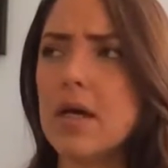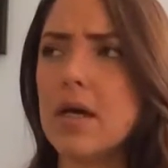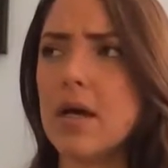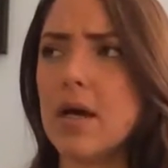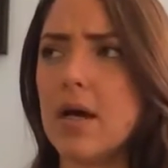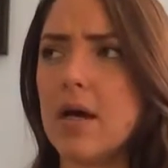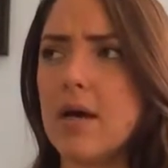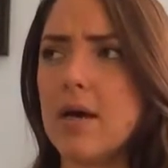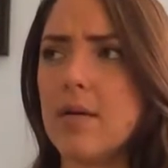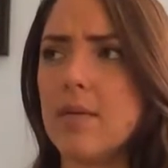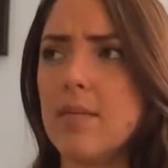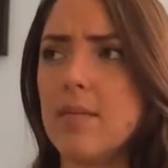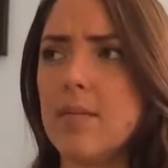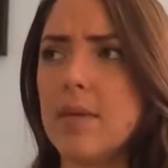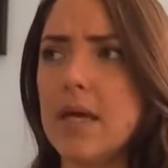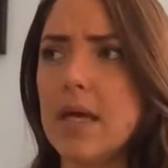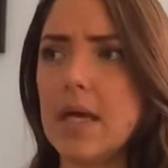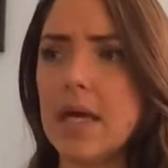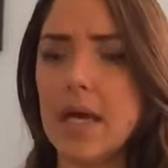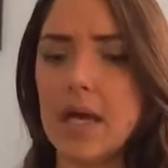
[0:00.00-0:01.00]

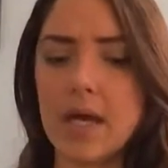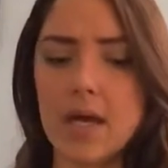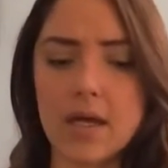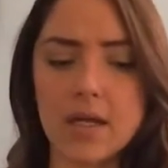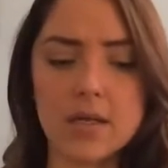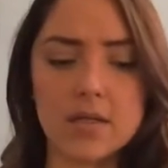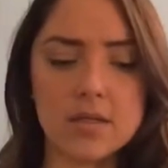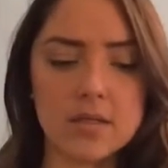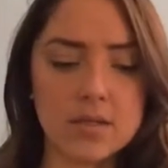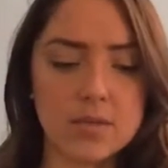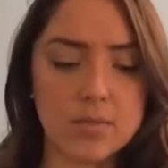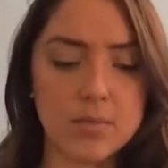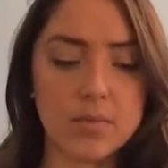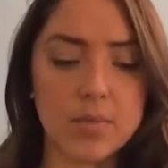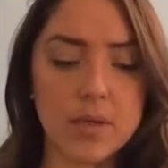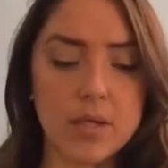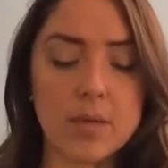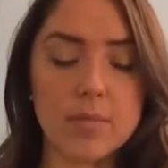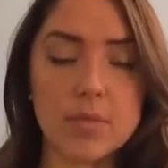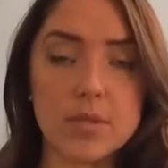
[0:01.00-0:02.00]
and
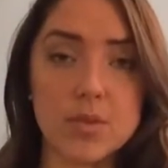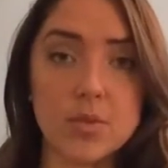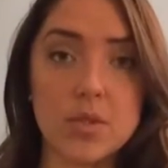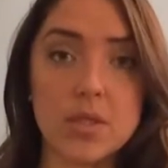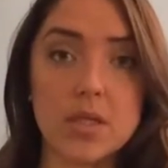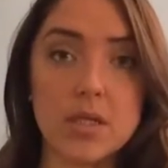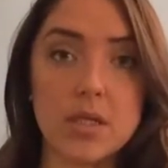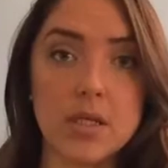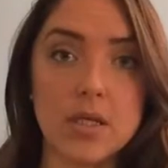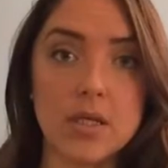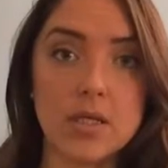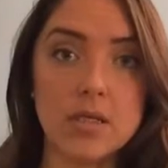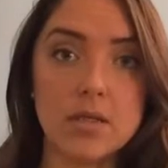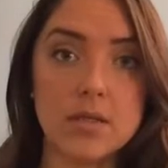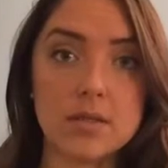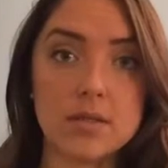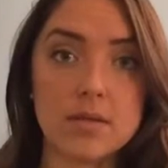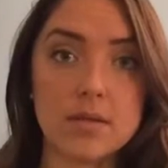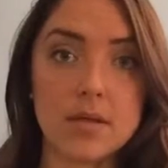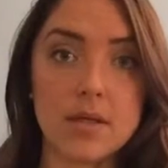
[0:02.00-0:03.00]
putting it between the
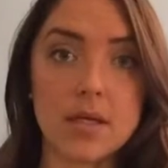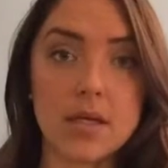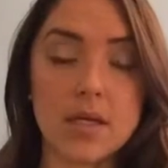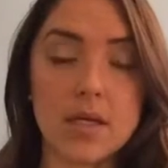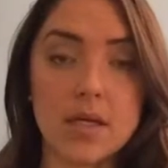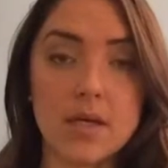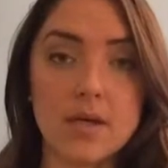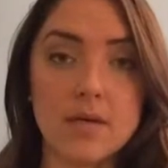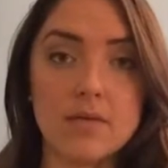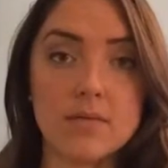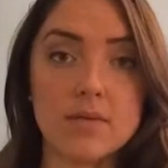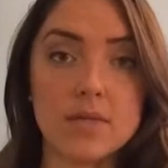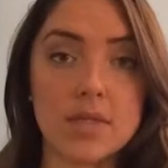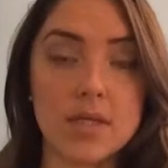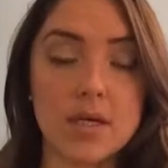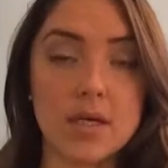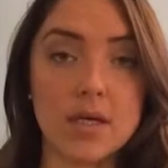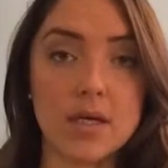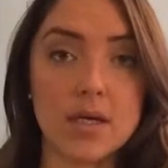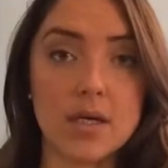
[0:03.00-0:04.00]
knees gives
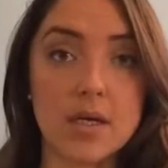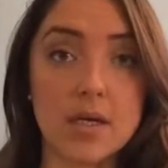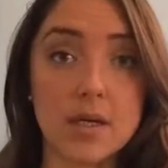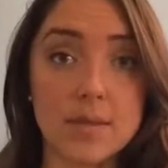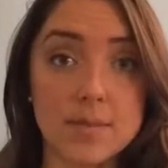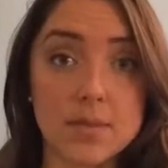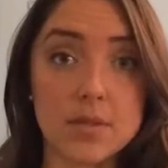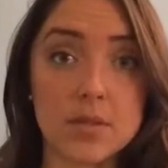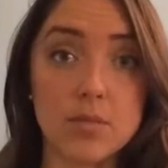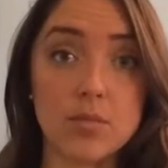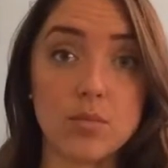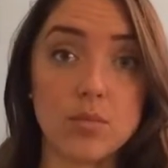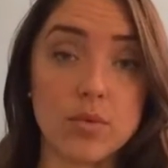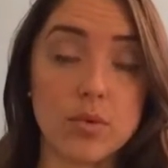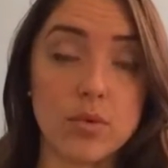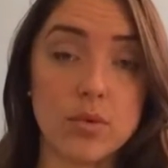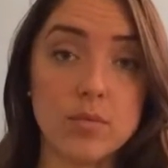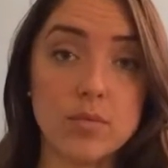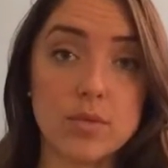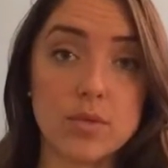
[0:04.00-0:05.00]
the hips some
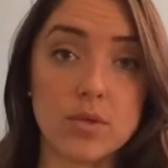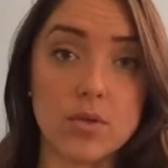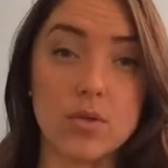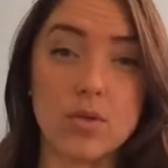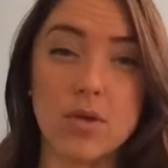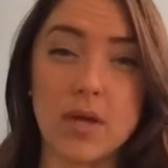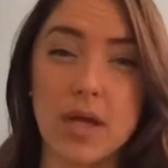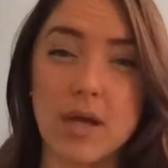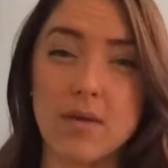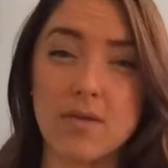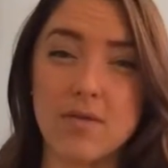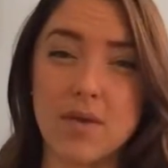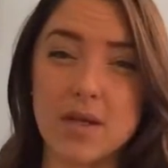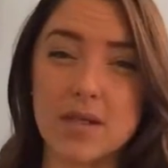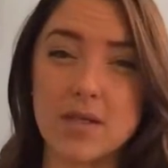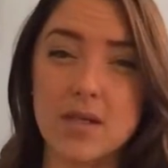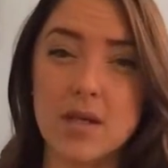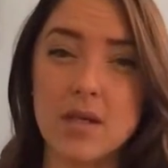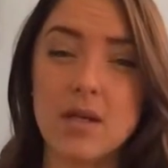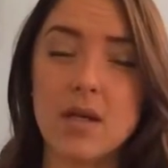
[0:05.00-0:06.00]
room so they're not
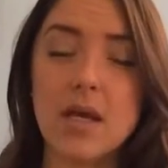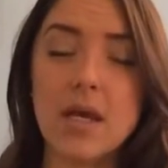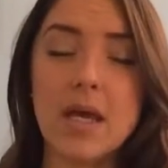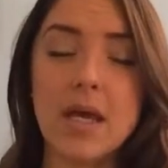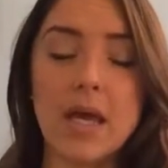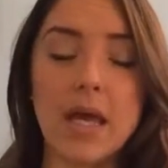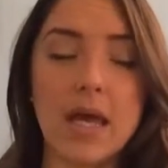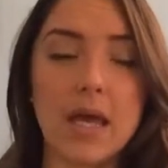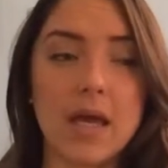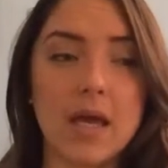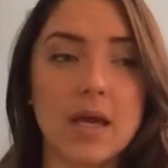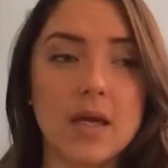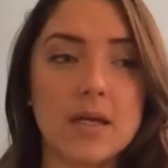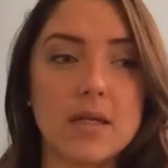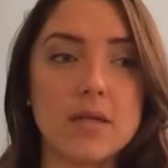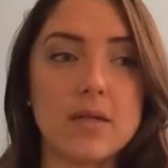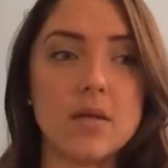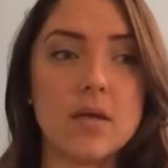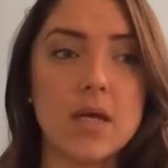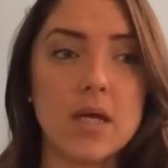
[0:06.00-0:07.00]
affected,
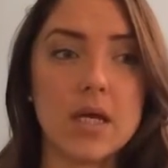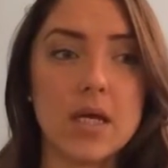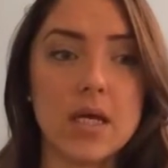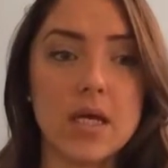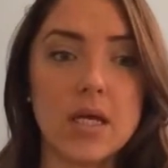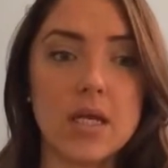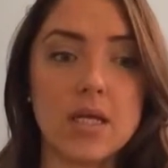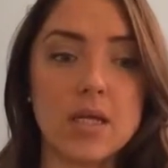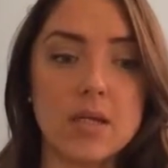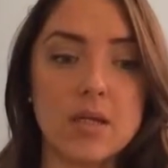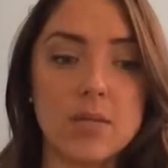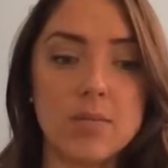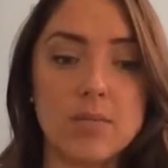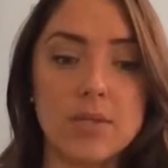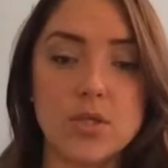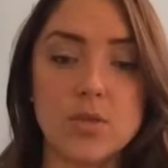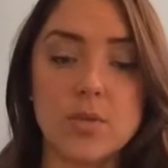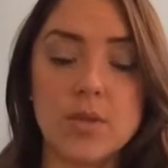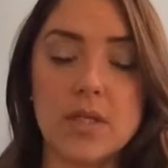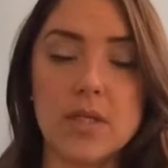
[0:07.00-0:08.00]
and in
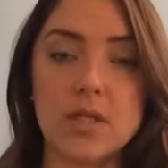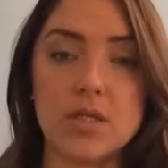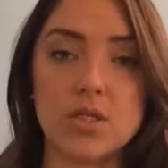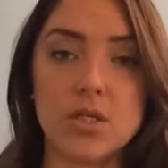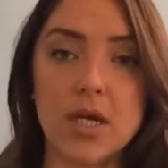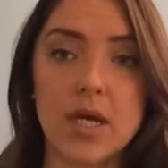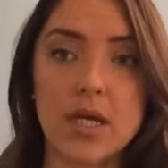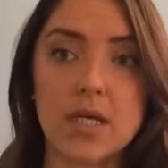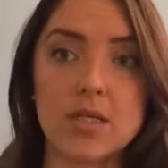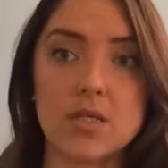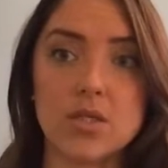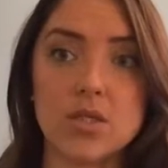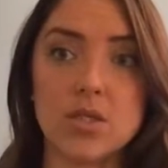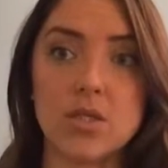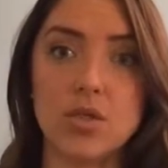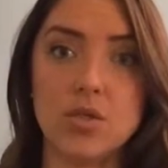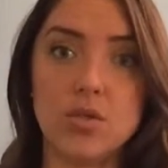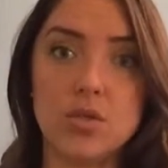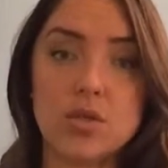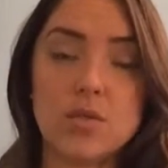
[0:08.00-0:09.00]
between the chest,
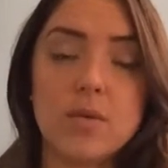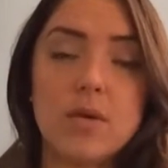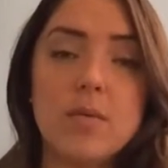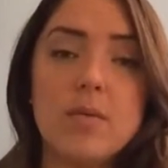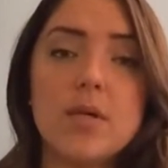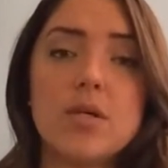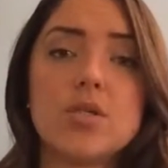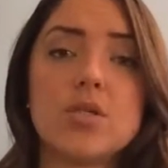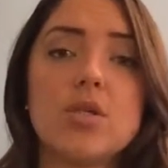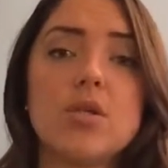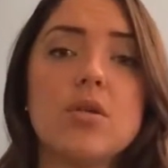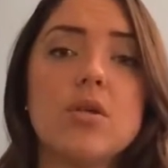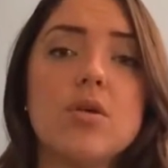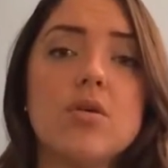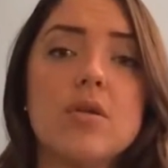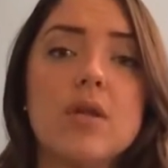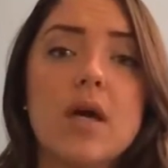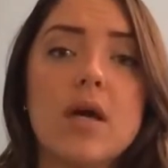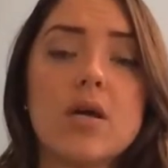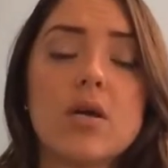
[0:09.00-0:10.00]
you just want to make sure that
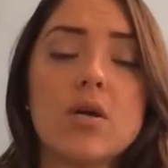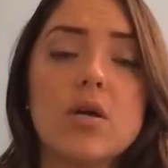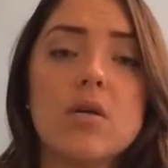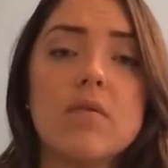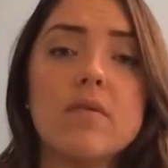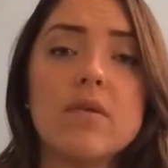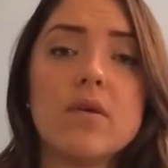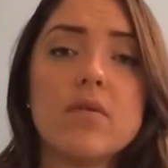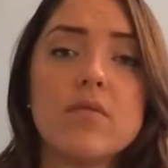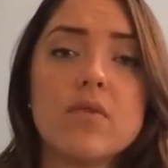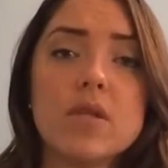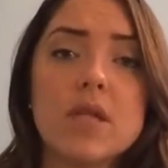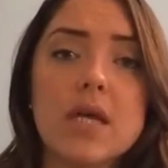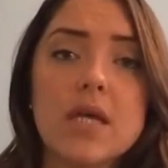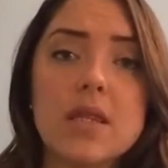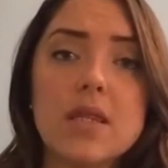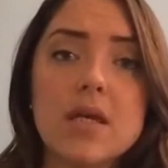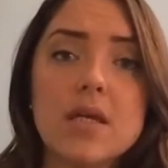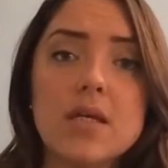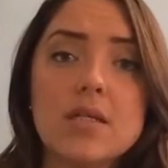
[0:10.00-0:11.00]
you're not curving over
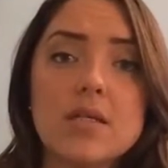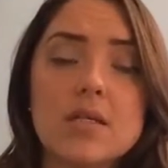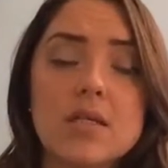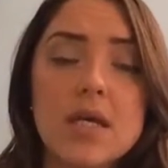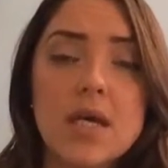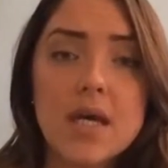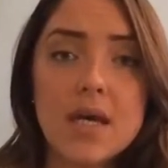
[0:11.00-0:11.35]
like this.